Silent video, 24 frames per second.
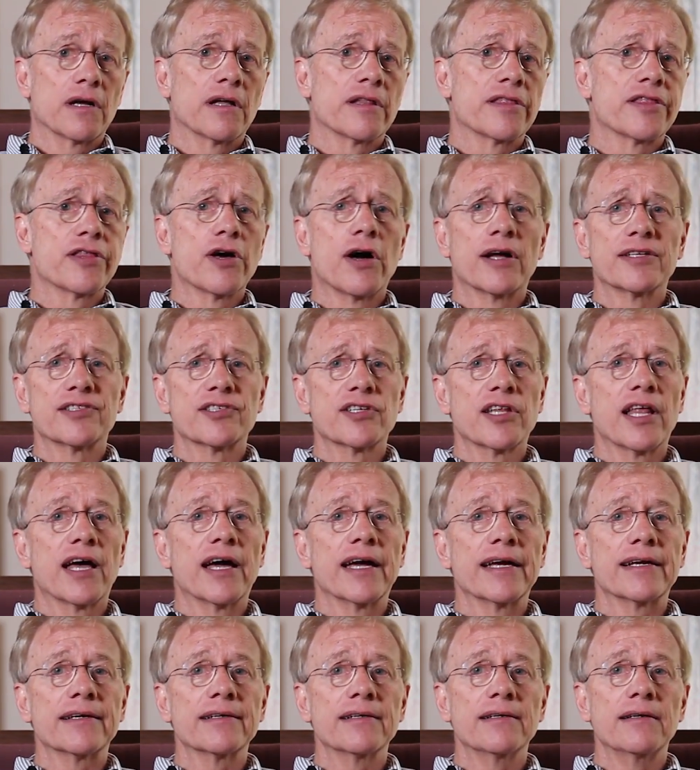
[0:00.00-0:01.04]
Thoughts
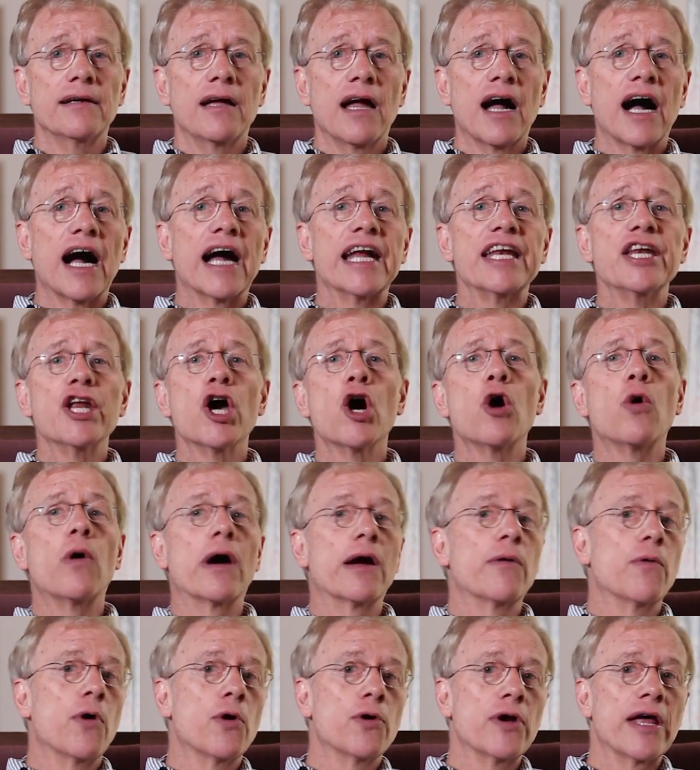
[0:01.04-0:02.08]
like, I know I
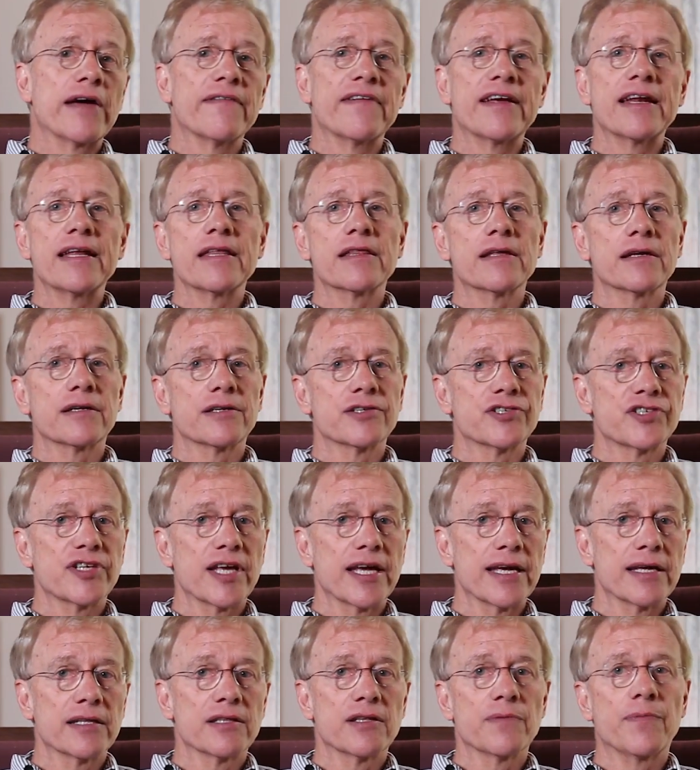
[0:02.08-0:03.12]
won't have anything to
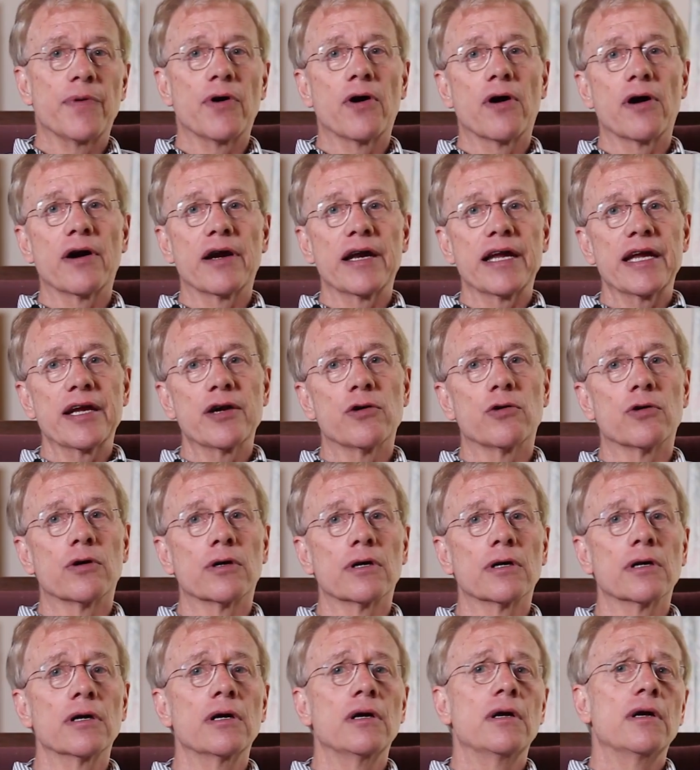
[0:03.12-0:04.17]
say at the party,
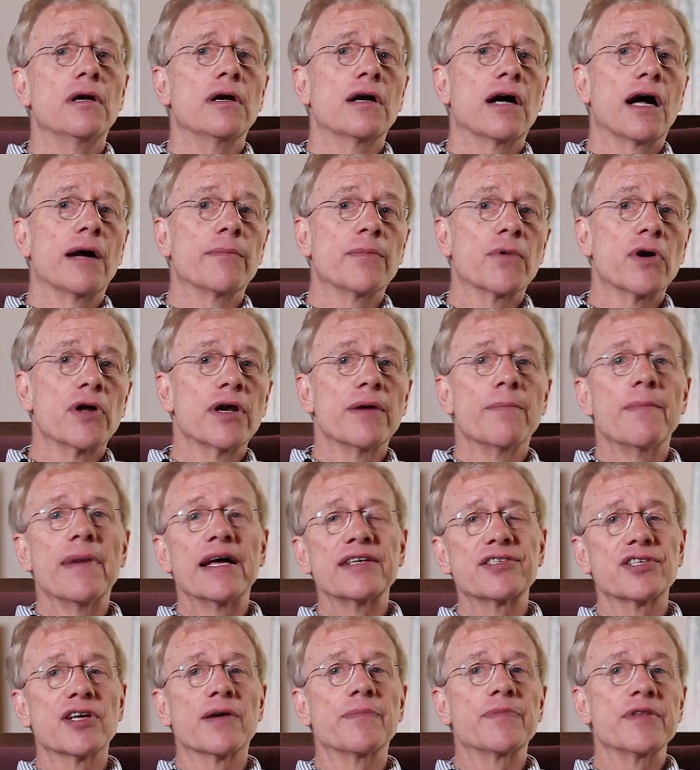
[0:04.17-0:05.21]
or I'm going to
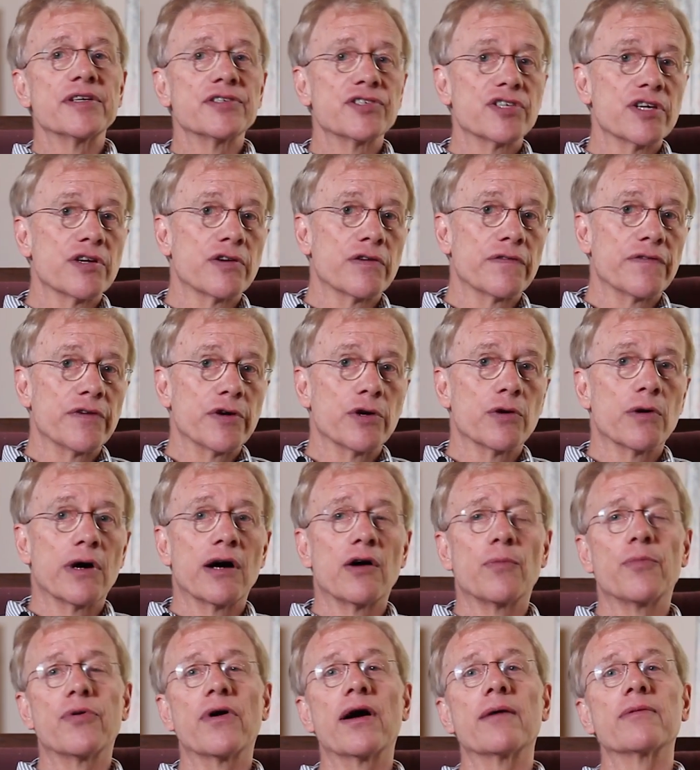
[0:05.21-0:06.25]
mess up this interview, I'll
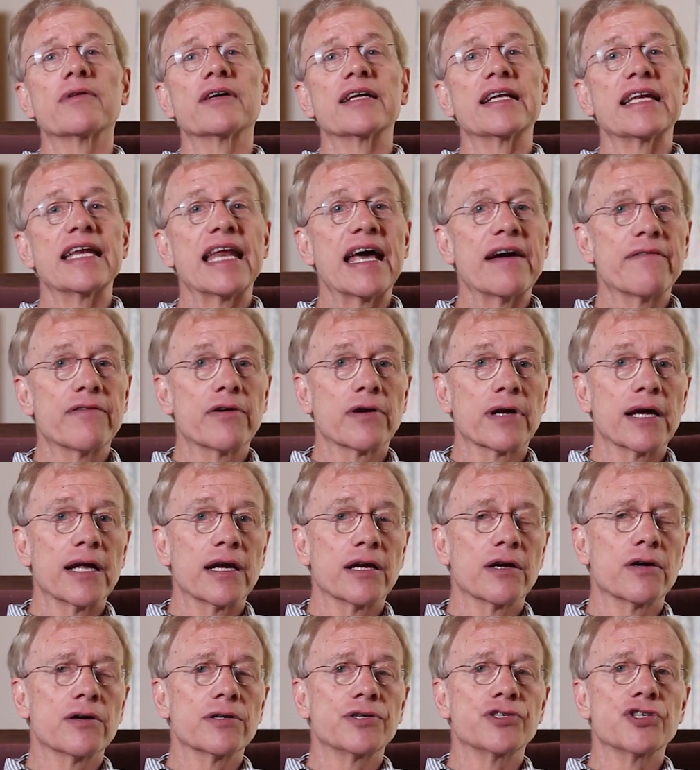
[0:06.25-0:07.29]
probably never get
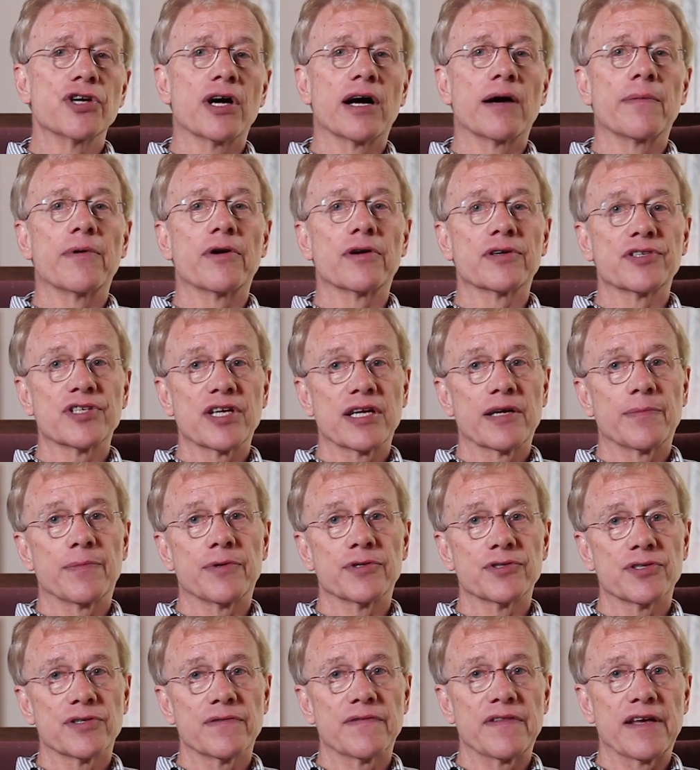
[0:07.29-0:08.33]
a good job, are
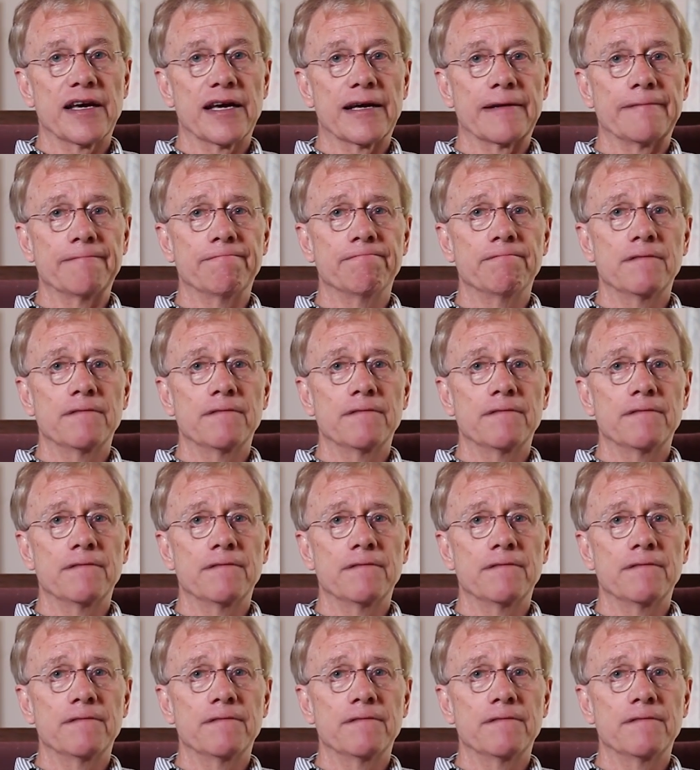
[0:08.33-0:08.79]
examples of that.